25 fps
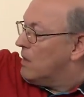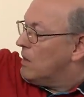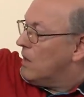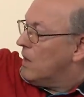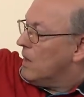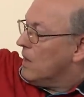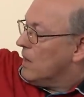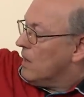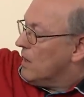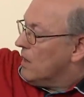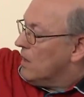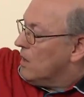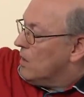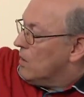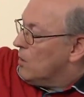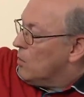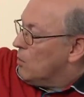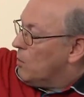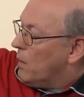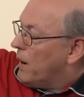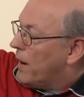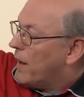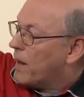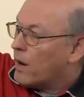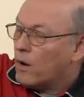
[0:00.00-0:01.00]
Uh,
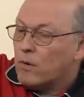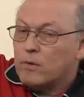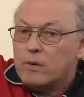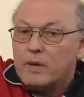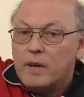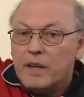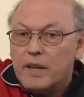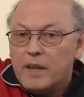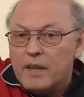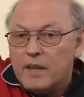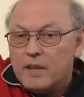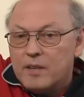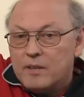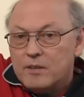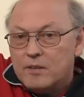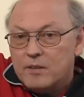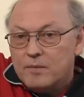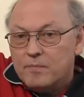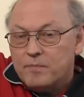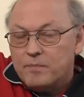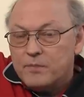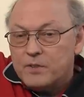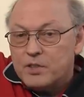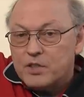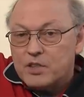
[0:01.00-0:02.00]
why only
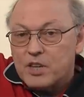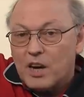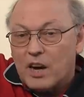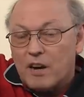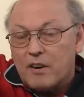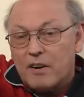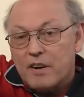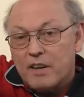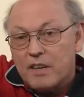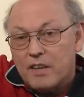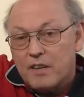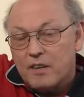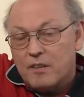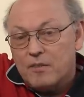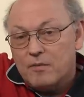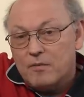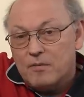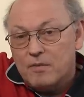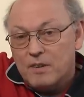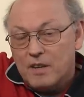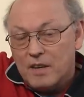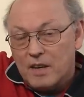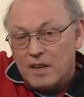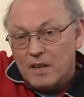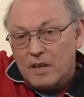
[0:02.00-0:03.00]
charring
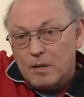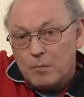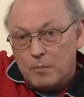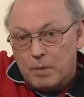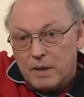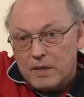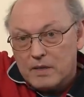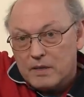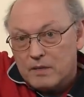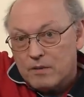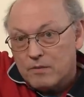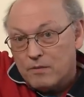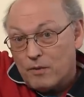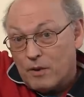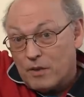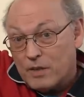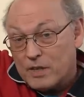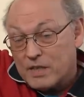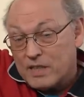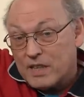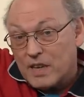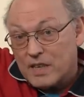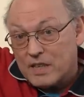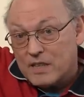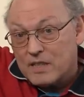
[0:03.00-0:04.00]
a little bit for the
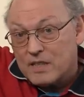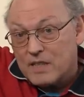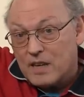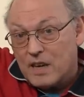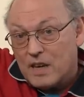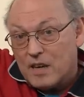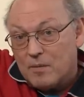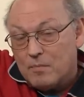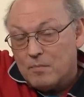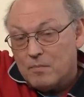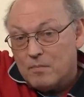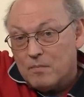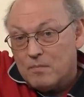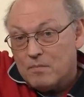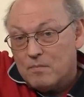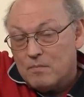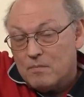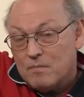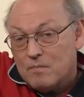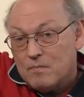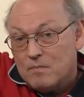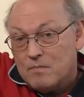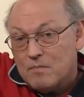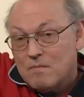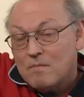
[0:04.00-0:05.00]
second time?
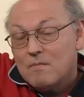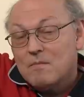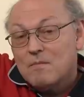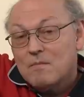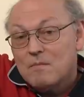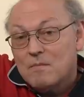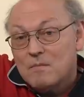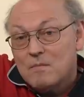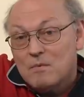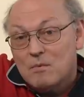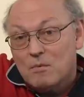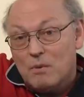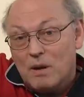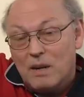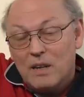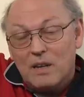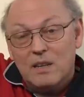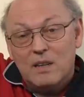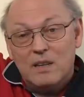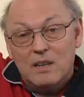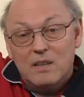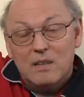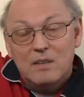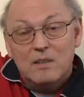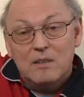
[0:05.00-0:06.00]

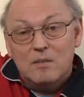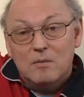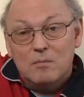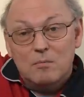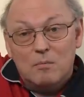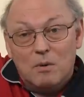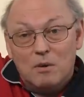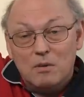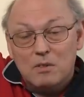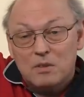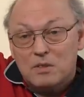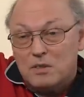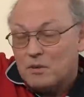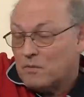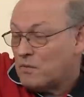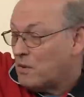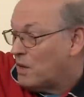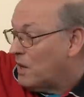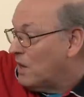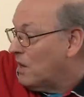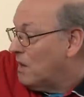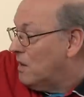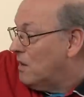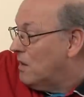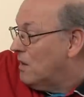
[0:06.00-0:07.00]
Well, most of
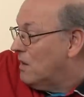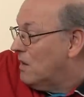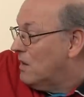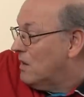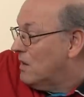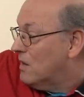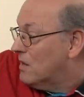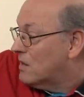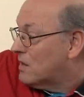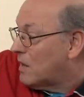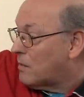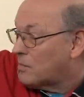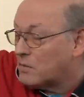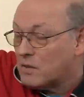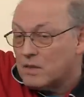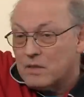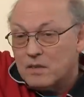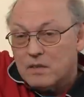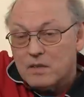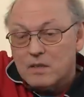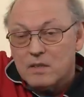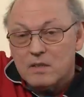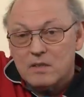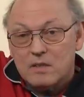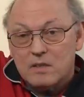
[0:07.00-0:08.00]
the
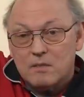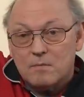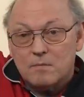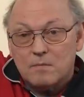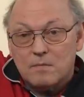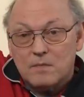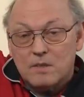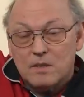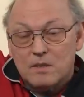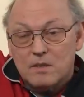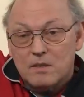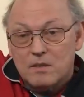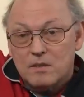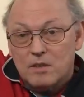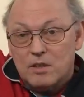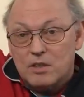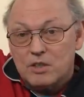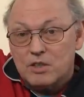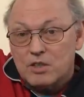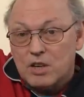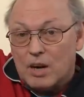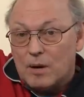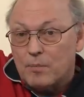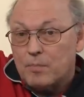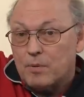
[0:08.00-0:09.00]
substances, the
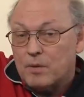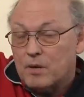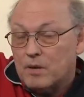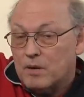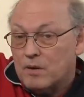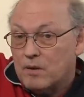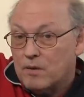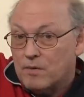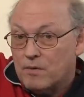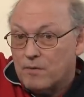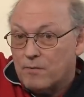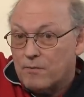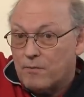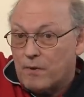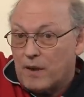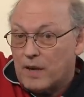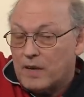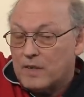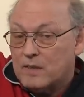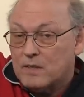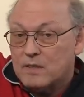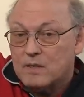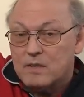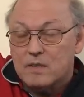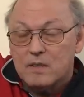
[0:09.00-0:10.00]
sharper, the
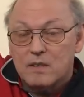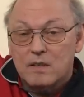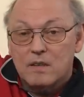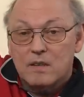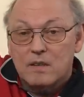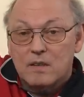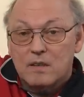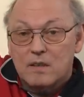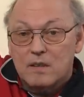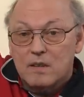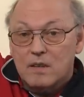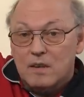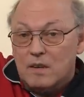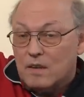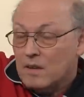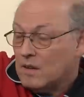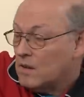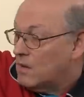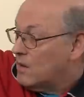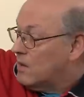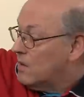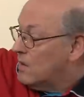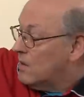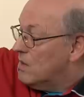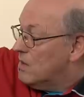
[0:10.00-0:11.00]
feints, uh,